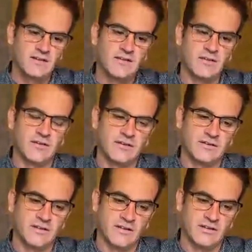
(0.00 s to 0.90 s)
to
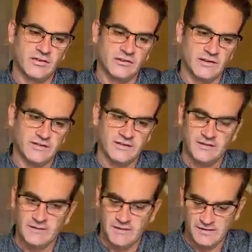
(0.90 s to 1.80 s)
the, the tourist.
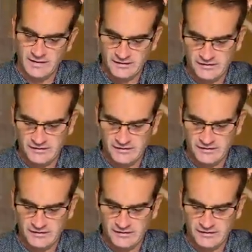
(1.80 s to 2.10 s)
Okay,